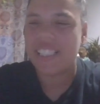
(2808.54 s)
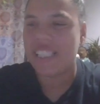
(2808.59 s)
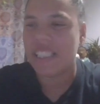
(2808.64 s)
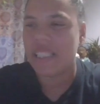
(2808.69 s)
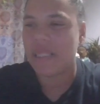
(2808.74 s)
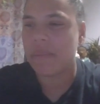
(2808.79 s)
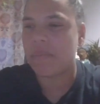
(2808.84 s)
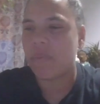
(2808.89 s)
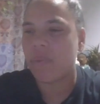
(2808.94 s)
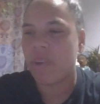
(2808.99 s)

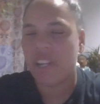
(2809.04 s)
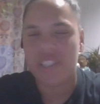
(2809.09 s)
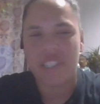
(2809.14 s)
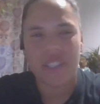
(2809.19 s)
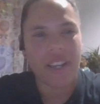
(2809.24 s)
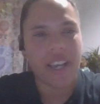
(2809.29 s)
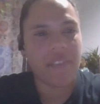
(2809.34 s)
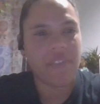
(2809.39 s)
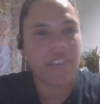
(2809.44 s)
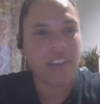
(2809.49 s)
We
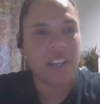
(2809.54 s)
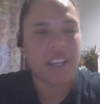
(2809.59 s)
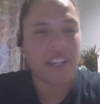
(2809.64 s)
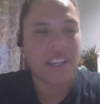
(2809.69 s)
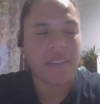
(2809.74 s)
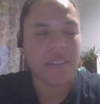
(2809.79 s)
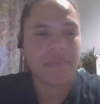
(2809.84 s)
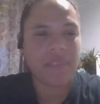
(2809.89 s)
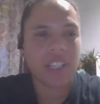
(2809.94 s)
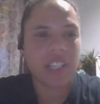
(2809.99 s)
also have
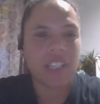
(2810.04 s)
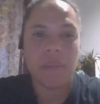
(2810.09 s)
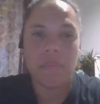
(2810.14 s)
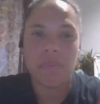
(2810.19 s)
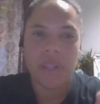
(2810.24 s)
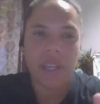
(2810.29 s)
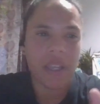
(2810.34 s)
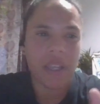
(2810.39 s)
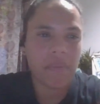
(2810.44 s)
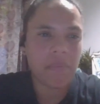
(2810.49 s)
a Clean
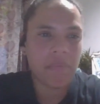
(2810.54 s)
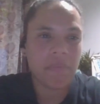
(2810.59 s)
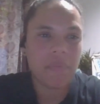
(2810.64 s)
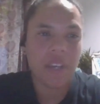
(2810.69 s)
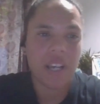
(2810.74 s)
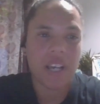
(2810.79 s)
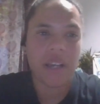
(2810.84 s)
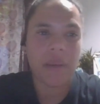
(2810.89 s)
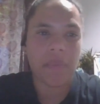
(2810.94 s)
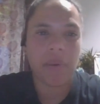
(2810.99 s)
Play
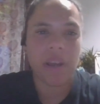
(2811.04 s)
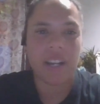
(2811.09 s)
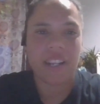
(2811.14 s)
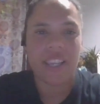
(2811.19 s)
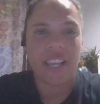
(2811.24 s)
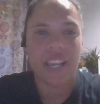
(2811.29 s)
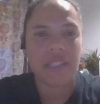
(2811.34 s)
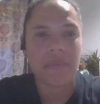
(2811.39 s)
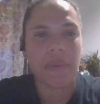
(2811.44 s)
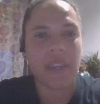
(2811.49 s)

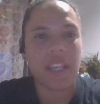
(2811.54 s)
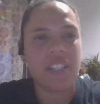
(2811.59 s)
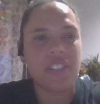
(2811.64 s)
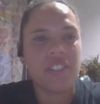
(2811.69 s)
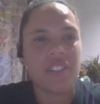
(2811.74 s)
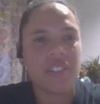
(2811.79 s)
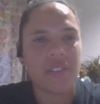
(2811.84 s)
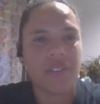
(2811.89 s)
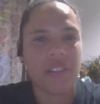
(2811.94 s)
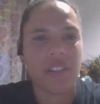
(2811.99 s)
podcast
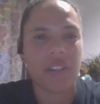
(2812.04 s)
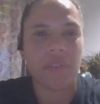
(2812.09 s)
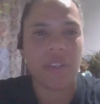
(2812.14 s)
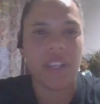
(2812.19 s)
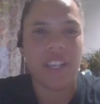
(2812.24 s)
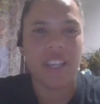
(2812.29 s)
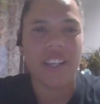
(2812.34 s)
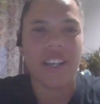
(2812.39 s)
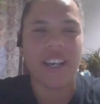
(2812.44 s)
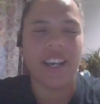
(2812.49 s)
page.
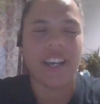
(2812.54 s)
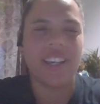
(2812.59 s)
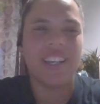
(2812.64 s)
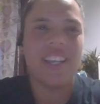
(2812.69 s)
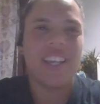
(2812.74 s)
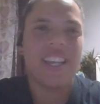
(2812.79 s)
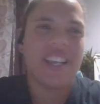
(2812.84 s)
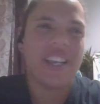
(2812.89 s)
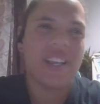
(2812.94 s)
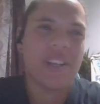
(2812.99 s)
We
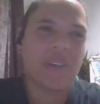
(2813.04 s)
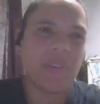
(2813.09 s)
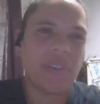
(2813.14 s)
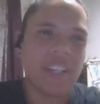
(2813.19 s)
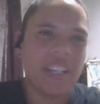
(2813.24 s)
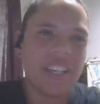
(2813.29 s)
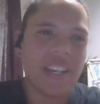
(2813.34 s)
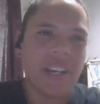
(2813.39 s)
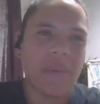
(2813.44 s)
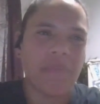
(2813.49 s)

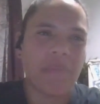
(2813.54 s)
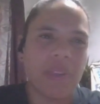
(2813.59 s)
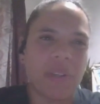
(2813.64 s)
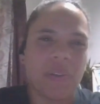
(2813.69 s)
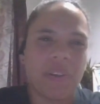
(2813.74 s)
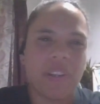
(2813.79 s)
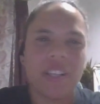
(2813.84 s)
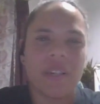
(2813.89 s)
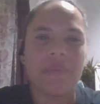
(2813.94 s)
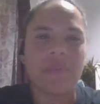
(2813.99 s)

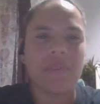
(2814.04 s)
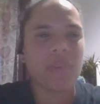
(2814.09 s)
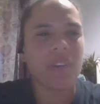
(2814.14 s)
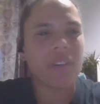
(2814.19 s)
upload clips.